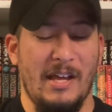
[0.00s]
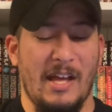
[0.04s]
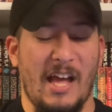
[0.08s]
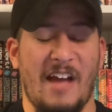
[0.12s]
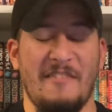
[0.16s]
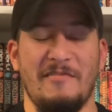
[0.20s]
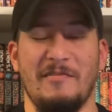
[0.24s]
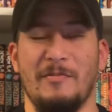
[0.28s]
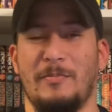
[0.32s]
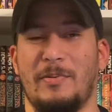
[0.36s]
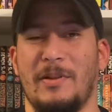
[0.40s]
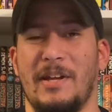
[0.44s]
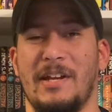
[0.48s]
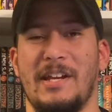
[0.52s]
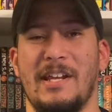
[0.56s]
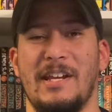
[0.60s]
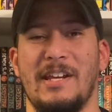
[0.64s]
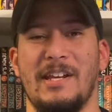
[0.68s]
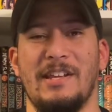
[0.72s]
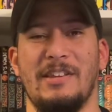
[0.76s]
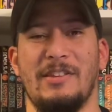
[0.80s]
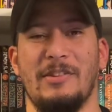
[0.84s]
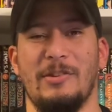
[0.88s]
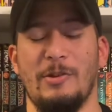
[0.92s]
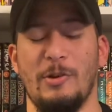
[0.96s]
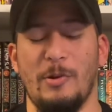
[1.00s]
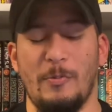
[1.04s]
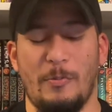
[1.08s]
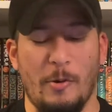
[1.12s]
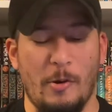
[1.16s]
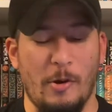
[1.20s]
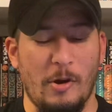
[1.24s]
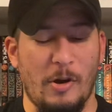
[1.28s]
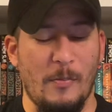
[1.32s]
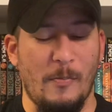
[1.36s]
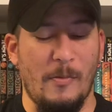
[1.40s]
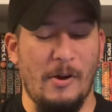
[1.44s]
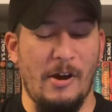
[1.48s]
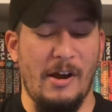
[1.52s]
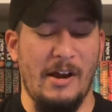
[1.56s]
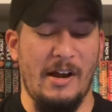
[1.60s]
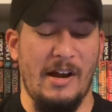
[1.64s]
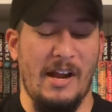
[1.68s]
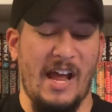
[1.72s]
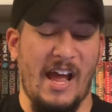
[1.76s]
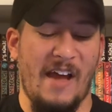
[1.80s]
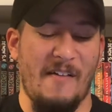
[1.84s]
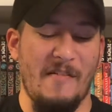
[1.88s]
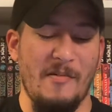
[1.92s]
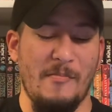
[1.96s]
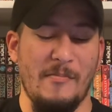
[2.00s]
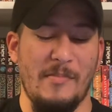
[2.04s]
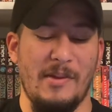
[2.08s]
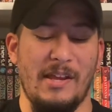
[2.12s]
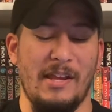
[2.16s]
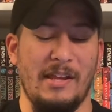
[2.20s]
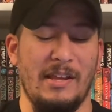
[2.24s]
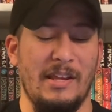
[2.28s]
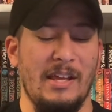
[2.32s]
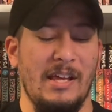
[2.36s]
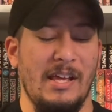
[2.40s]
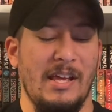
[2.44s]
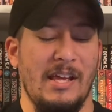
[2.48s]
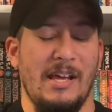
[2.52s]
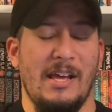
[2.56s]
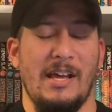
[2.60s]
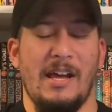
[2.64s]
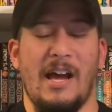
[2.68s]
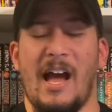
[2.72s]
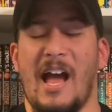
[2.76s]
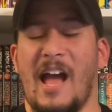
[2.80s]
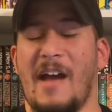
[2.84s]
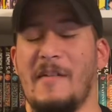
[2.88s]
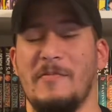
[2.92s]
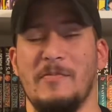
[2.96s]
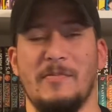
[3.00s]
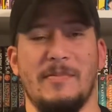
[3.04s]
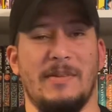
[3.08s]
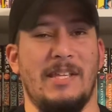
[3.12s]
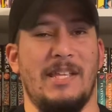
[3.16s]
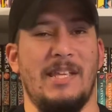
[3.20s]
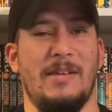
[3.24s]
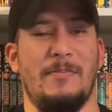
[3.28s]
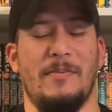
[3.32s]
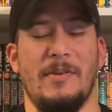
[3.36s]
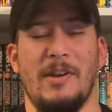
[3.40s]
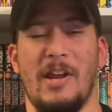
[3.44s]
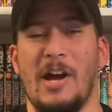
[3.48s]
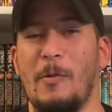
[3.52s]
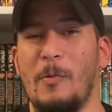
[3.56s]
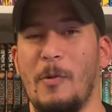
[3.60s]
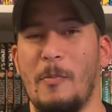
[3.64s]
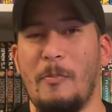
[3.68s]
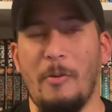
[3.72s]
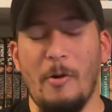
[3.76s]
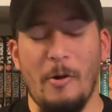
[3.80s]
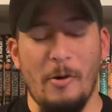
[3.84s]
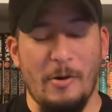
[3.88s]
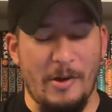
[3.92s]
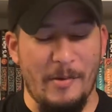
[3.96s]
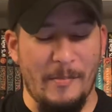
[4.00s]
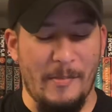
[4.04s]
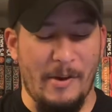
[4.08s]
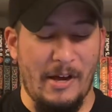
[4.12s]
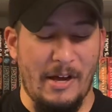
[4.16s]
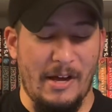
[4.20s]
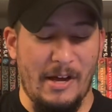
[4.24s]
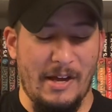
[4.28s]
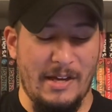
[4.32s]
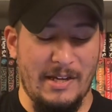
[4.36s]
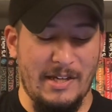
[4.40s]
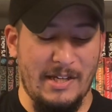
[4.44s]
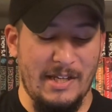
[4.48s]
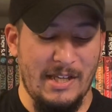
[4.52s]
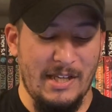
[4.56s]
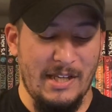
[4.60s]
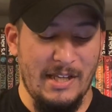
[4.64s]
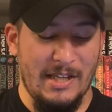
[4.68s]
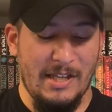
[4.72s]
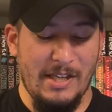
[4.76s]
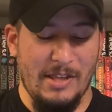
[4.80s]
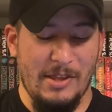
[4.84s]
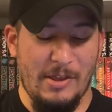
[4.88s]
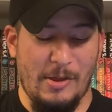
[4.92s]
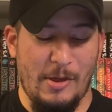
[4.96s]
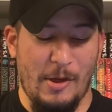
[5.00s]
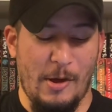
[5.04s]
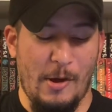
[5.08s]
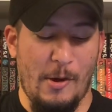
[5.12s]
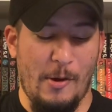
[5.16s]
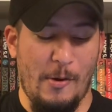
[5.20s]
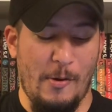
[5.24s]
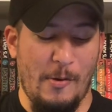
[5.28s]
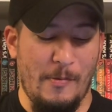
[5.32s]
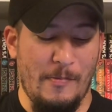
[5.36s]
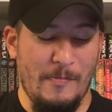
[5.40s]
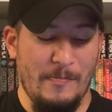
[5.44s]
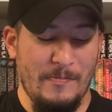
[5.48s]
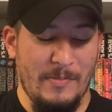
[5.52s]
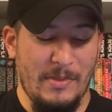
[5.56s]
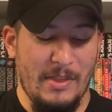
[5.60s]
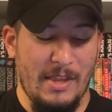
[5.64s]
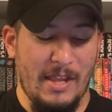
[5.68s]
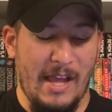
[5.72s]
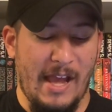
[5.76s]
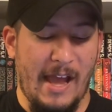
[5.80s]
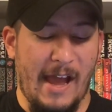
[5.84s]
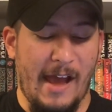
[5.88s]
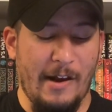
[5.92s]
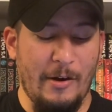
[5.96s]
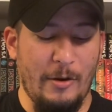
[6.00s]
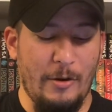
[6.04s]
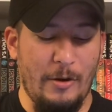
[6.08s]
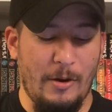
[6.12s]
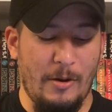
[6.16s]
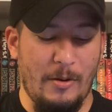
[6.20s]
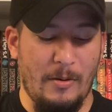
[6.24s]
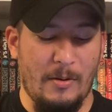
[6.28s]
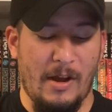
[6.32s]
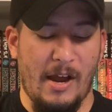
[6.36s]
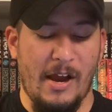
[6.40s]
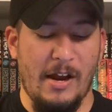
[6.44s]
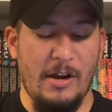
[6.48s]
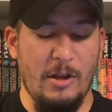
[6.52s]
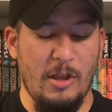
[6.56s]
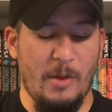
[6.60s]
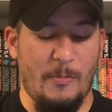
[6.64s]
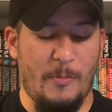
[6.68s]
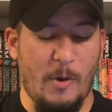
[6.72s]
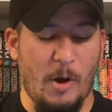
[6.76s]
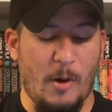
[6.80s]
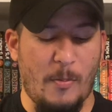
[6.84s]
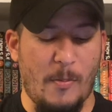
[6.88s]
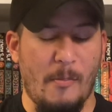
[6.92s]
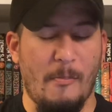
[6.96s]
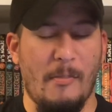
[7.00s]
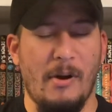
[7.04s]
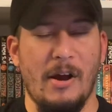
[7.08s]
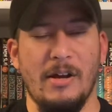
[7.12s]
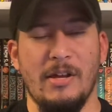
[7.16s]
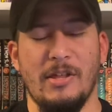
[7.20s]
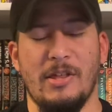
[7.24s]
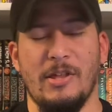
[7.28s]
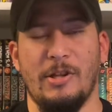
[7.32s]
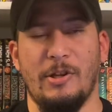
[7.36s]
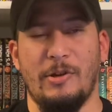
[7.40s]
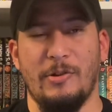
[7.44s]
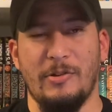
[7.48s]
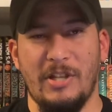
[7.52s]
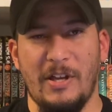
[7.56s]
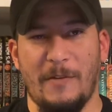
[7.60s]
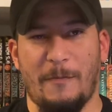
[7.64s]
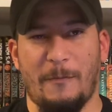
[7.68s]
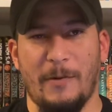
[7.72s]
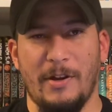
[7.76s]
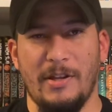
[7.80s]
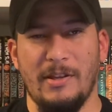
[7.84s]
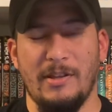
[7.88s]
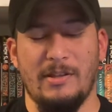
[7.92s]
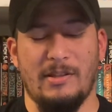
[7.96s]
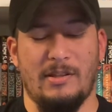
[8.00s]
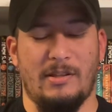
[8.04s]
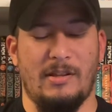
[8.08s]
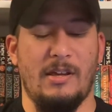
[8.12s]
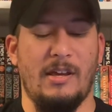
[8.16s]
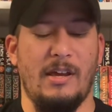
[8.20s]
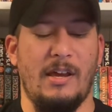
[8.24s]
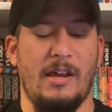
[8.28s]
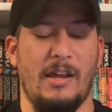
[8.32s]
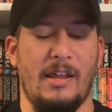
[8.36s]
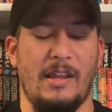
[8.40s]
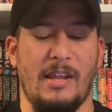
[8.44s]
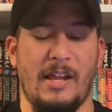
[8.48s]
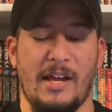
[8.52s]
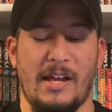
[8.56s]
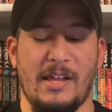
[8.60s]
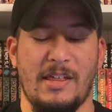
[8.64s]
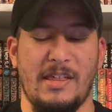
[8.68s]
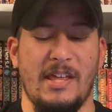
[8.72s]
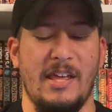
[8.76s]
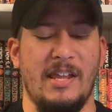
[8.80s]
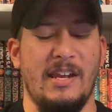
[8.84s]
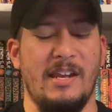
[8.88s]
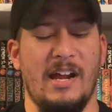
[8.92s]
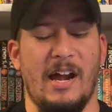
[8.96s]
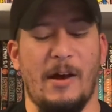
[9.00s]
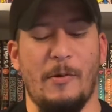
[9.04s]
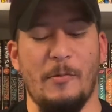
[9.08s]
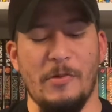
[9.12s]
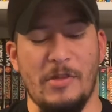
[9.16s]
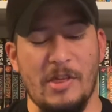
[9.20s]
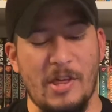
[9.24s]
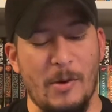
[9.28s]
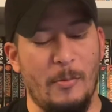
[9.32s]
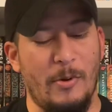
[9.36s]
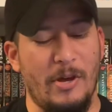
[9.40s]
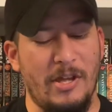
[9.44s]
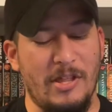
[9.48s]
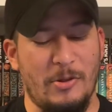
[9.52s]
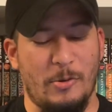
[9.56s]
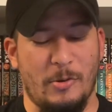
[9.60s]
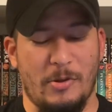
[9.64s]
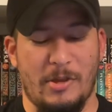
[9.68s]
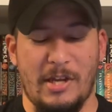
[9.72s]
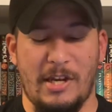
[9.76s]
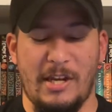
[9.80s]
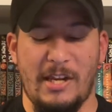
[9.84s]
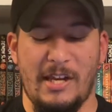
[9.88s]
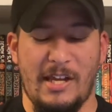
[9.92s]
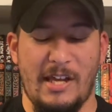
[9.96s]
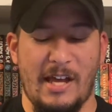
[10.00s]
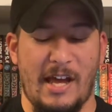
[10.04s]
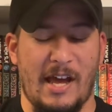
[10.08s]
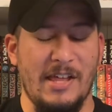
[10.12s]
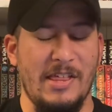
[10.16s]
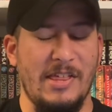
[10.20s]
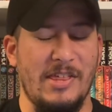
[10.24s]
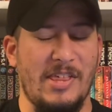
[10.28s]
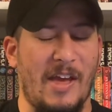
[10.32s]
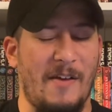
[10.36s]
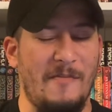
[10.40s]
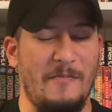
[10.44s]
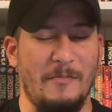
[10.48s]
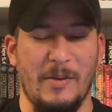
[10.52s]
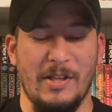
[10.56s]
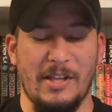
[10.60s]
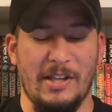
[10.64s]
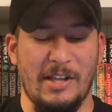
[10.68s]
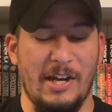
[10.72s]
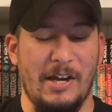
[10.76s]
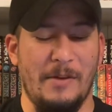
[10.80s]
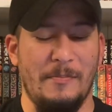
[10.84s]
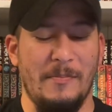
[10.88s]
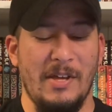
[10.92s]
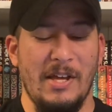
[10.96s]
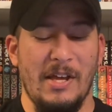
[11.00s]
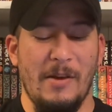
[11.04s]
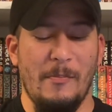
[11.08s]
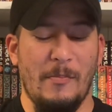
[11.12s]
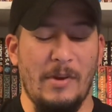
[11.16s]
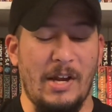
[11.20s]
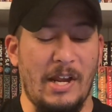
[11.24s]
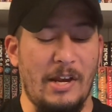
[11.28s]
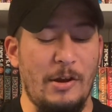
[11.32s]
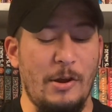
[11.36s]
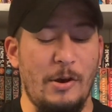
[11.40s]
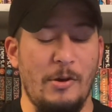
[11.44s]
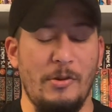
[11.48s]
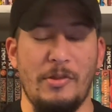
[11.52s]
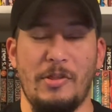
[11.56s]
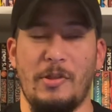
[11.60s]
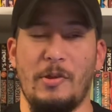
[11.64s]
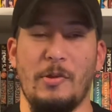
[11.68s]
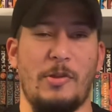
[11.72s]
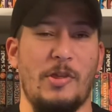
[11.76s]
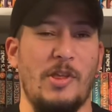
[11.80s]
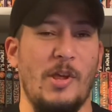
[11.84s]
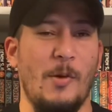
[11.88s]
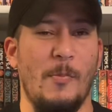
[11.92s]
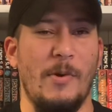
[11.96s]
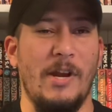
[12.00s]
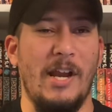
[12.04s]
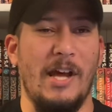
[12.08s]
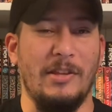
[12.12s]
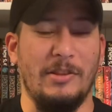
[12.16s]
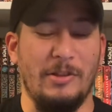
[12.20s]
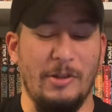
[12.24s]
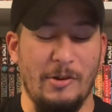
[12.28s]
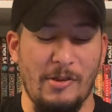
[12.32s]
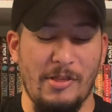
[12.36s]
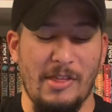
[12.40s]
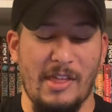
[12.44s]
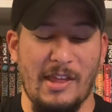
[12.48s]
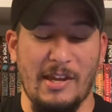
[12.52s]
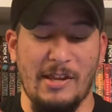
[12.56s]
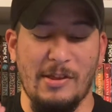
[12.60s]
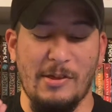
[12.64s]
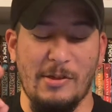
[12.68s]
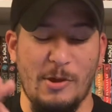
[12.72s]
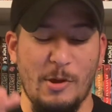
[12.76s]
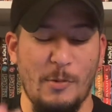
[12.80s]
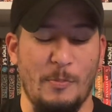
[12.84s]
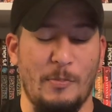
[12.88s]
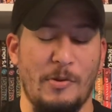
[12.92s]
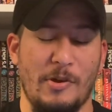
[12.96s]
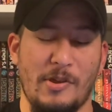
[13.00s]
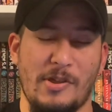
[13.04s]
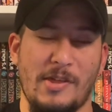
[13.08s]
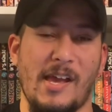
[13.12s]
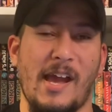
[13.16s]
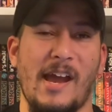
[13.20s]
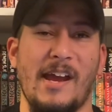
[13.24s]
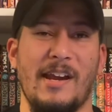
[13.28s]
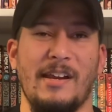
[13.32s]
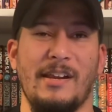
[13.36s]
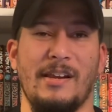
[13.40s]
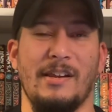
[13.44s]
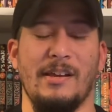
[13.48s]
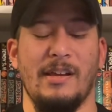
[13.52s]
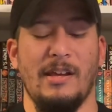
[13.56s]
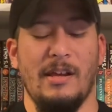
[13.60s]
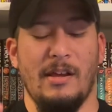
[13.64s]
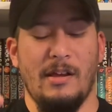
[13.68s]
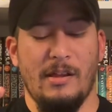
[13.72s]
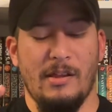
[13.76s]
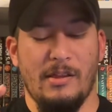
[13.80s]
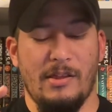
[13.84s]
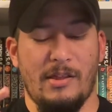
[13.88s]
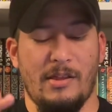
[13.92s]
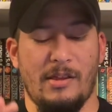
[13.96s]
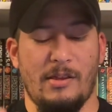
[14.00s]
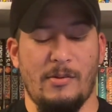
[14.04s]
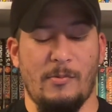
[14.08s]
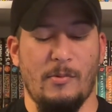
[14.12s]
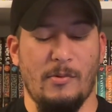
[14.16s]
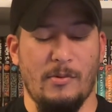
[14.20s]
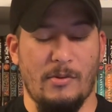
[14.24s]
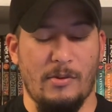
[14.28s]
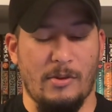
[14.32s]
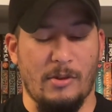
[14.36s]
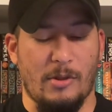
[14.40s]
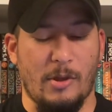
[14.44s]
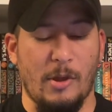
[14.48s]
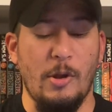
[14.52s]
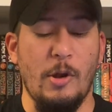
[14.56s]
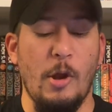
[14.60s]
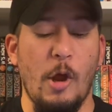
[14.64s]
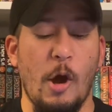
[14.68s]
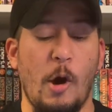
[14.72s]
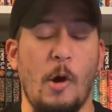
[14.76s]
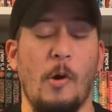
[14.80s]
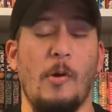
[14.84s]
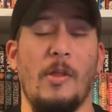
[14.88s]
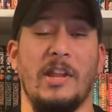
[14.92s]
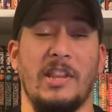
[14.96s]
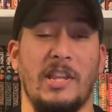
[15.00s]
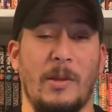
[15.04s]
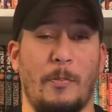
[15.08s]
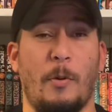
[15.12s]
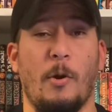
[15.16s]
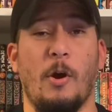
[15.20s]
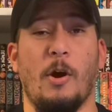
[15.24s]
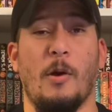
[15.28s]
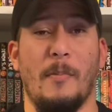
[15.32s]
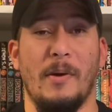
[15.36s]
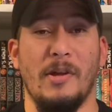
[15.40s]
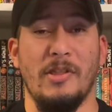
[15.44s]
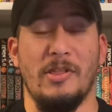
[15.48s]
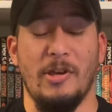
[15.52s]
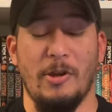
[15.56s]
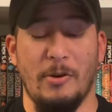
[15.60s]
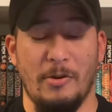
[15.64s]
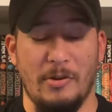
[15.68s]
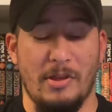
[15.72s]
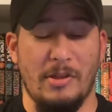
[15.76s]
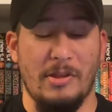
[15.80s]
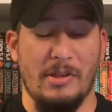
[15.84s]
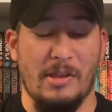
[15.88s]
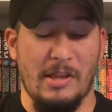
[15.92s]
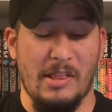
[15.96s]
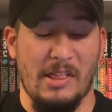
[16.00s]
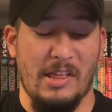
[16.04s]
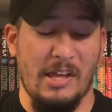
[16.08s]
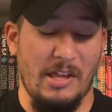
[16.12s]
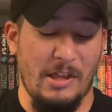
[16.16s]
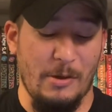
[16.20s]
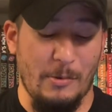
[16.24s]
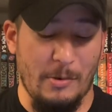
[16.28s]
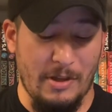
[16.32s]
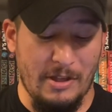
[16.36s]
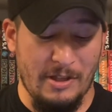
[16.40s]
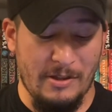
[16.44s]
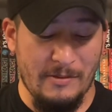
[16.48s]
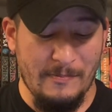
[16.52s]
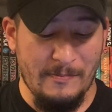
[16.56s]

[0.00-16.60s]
I haven't played any of the new Pokemon. I haven't been keeping up with Pokemon. So I don't know. I know the Pokemon manga is a little different, and like I said, I was somewhat interested in it. I just haven't picked it up. But I know there's someone out there that is super excited to know that the Pokemon series is continuing.